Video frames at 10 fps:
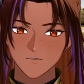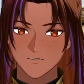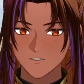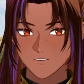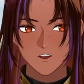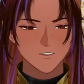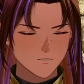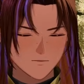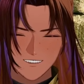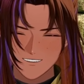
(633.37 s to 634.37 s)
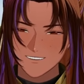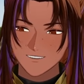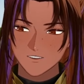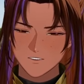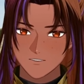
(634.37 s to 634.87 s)
we do have Horizon
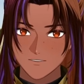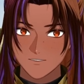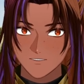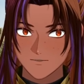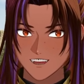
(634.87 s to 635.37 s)
Thunder Sphere.